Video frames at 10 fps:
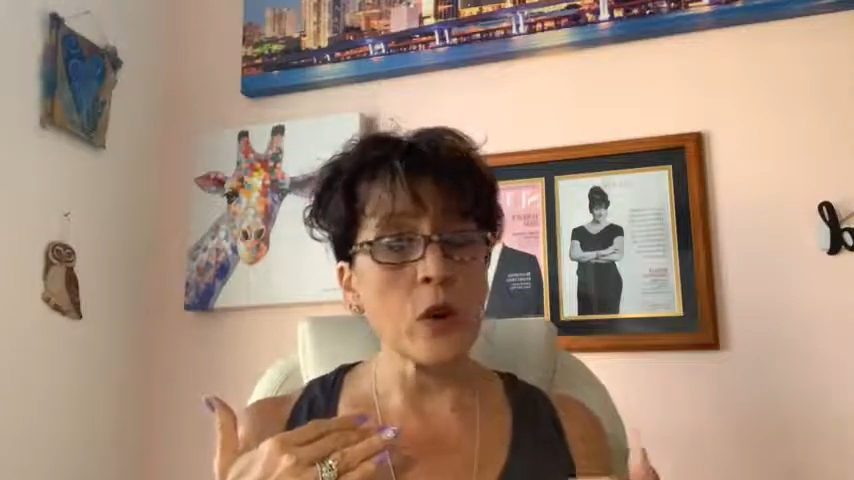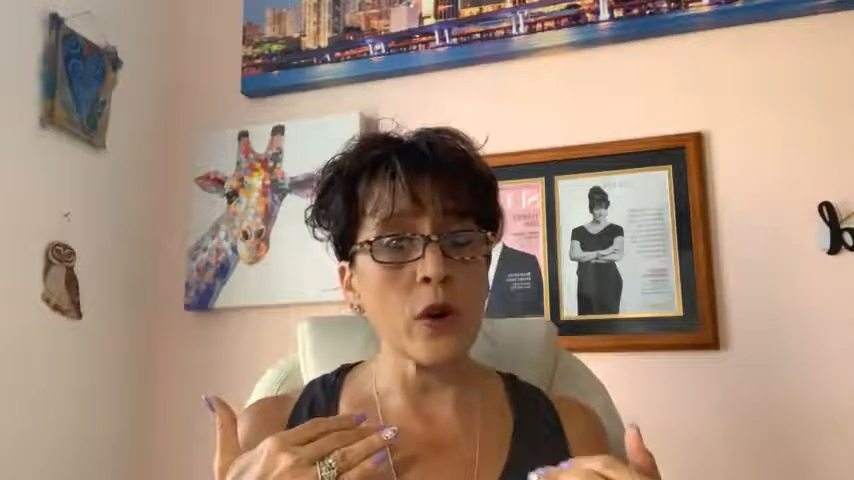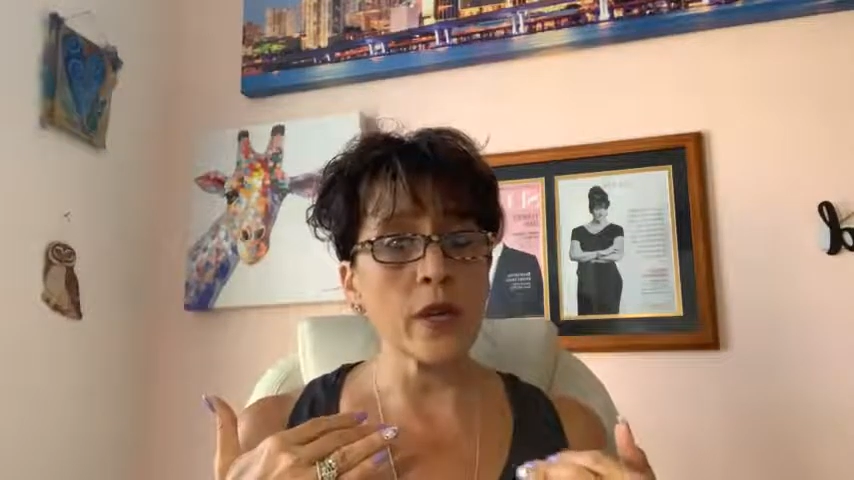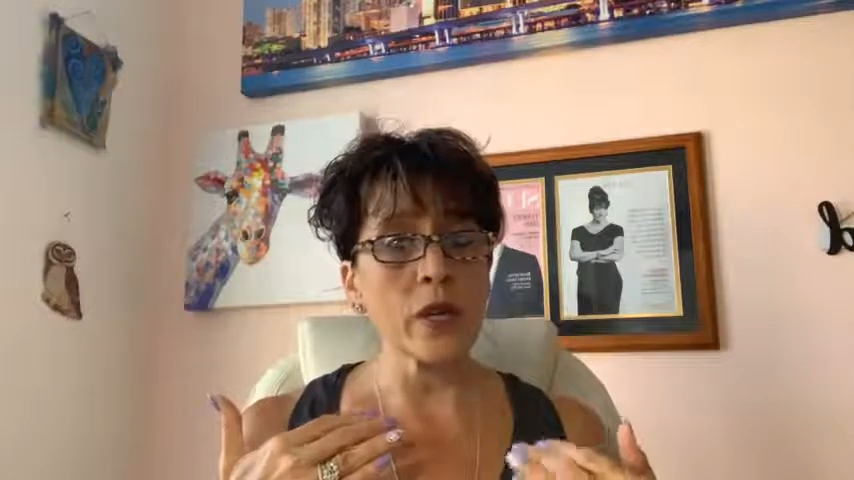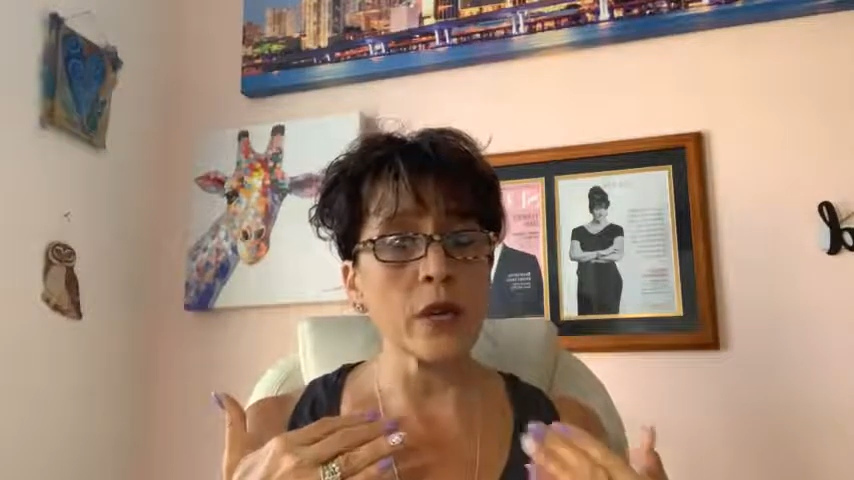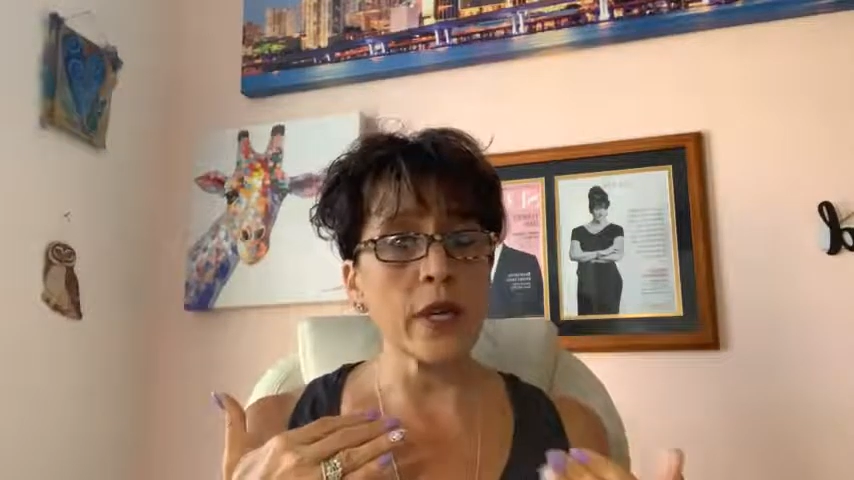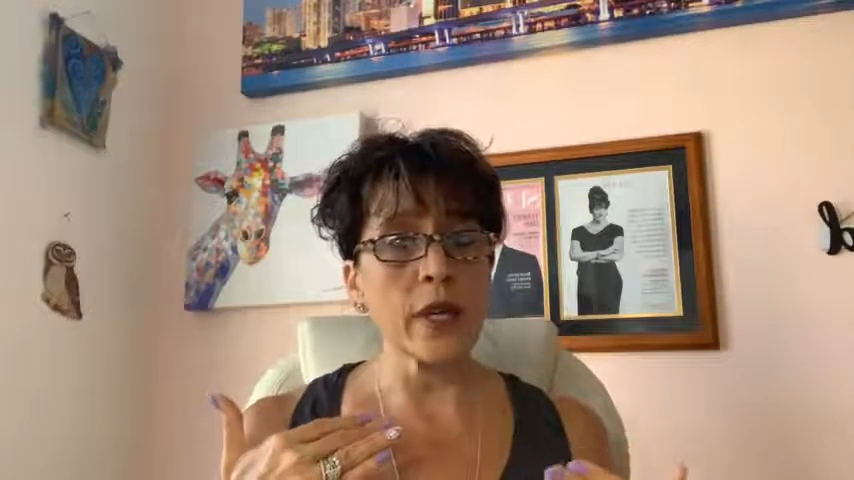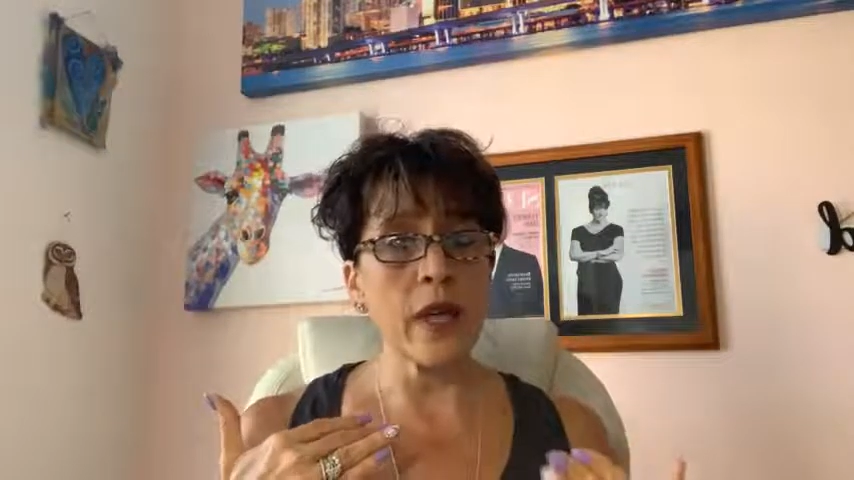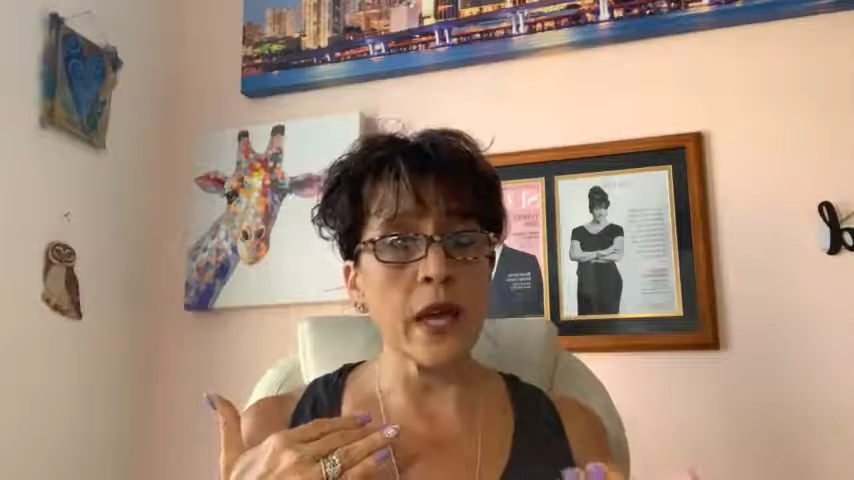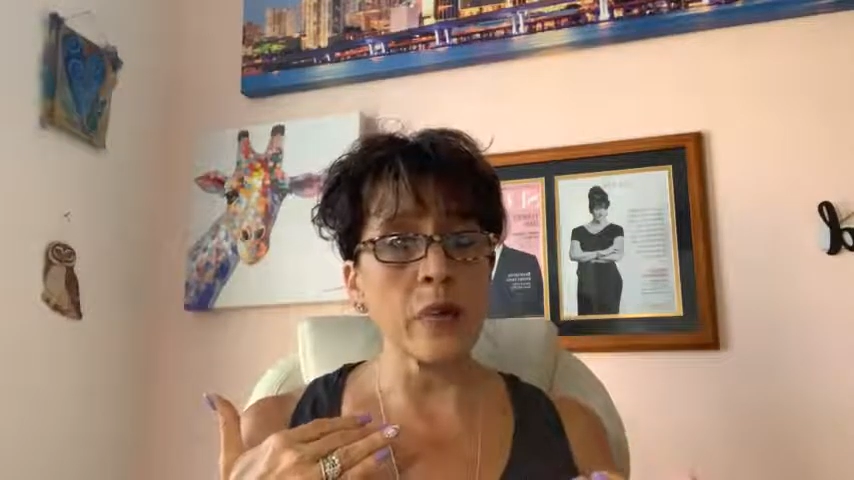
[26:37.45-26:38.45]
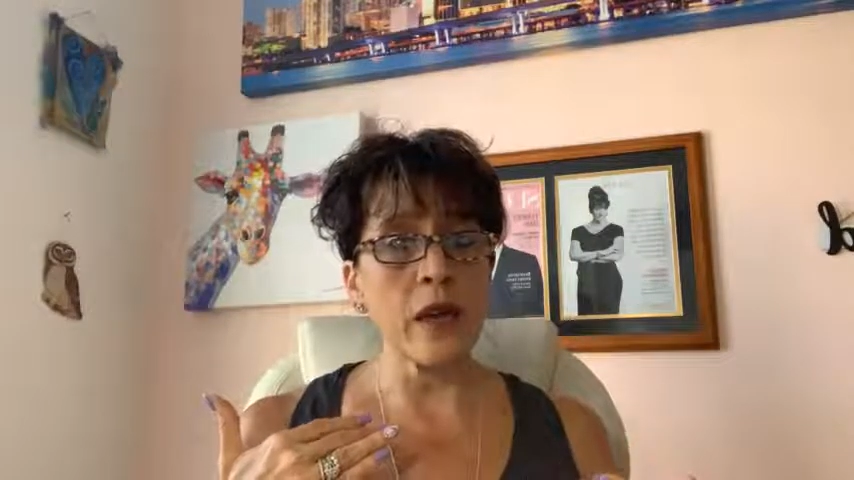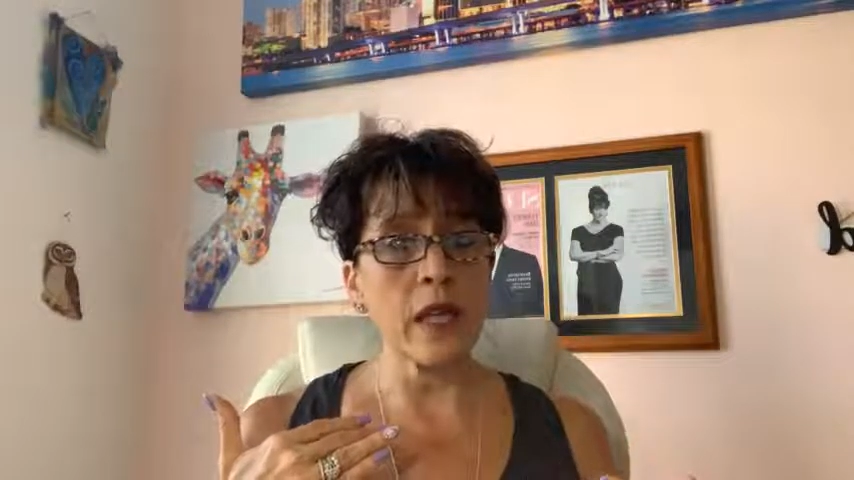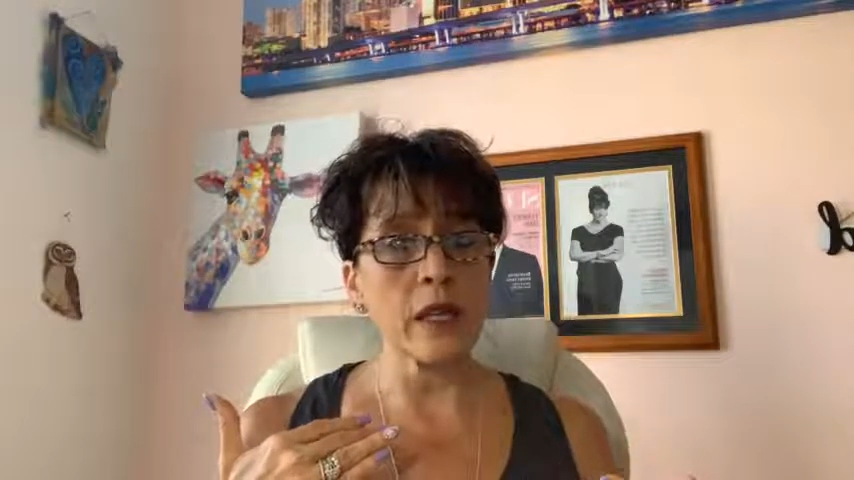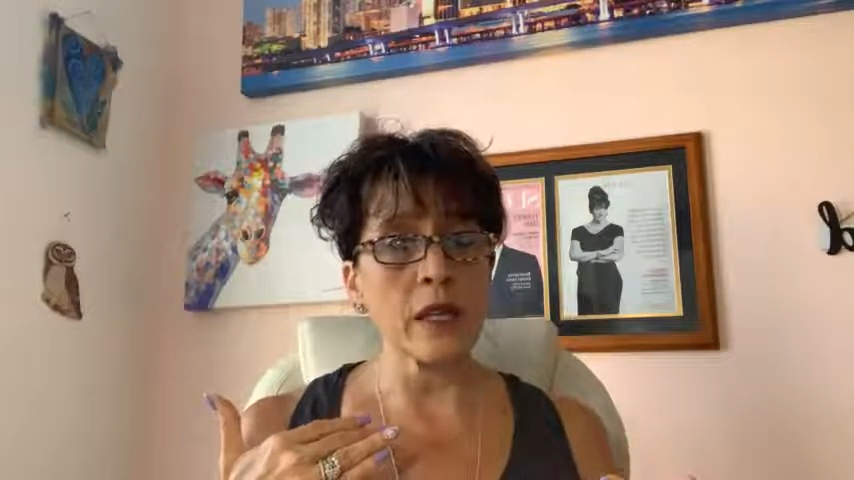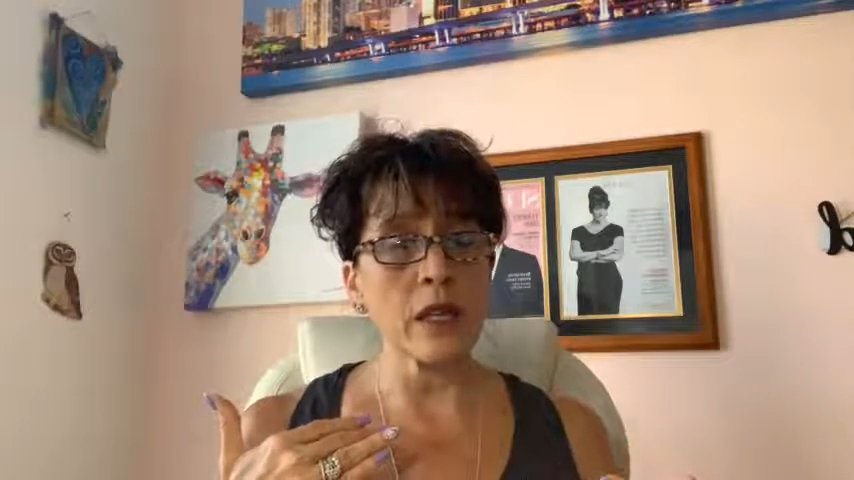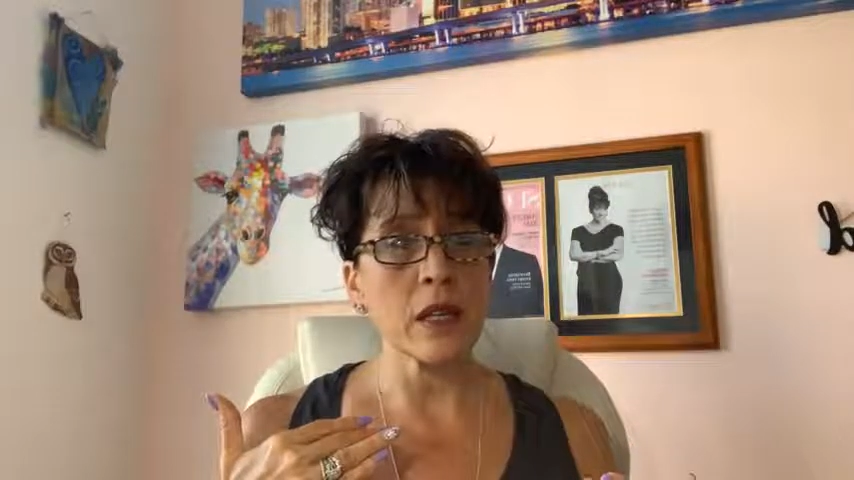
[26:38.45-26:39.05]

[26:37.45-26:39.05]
or you can name it